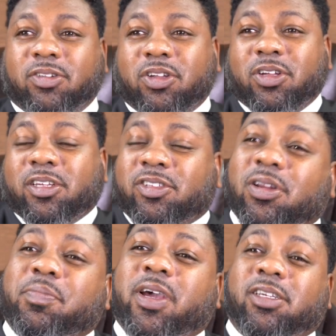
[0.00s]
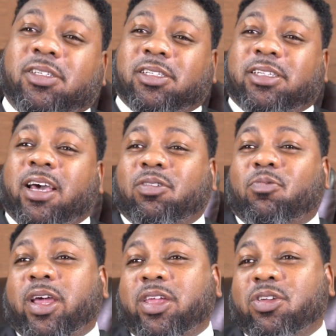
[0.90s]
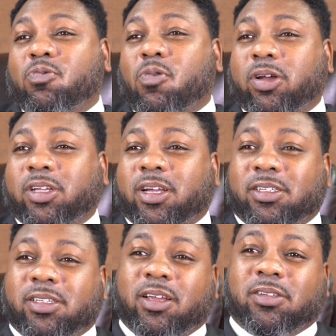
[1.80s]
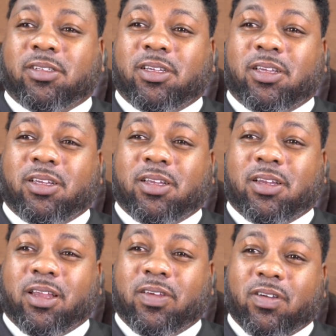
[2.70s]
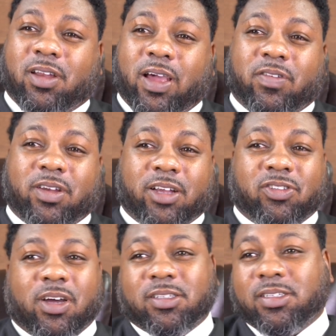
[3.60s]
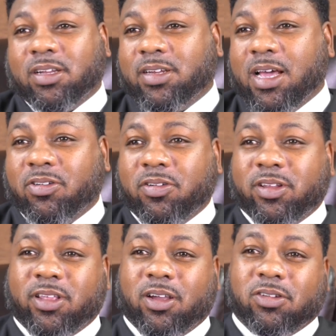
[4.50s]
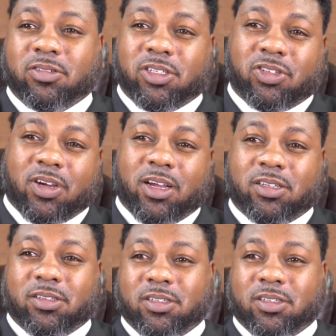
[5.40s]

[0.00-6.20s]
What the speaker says: so, let me ask you: is that the way you want to continuously live your life? You're not trying to settle down or anything, or you just trying to